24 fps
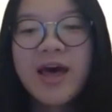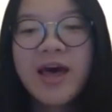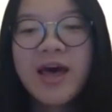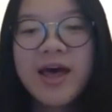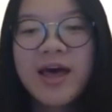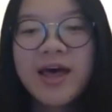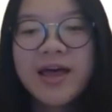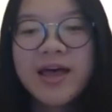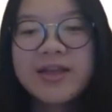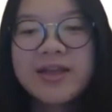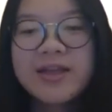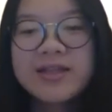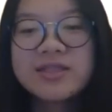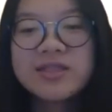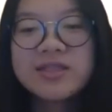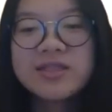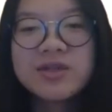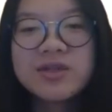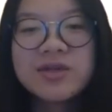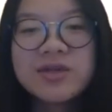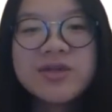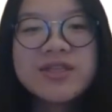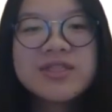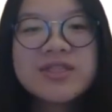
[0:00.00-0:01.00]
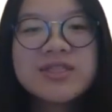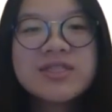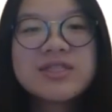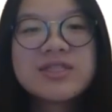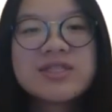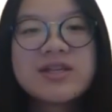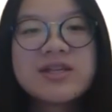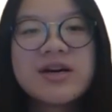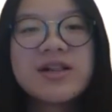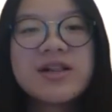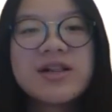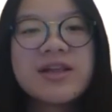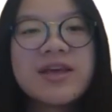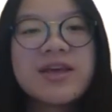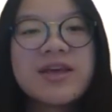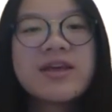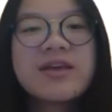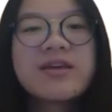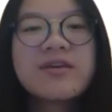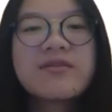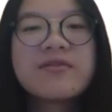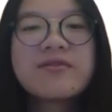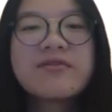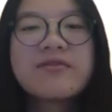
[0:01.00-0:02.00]
and to
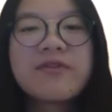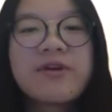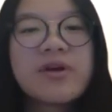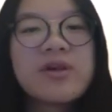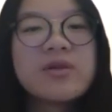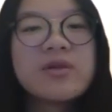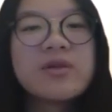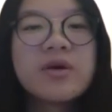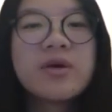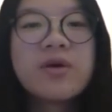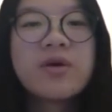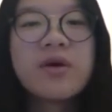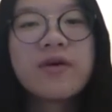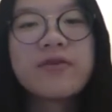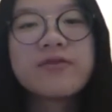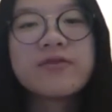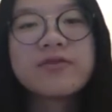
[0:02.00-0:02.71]
installing value of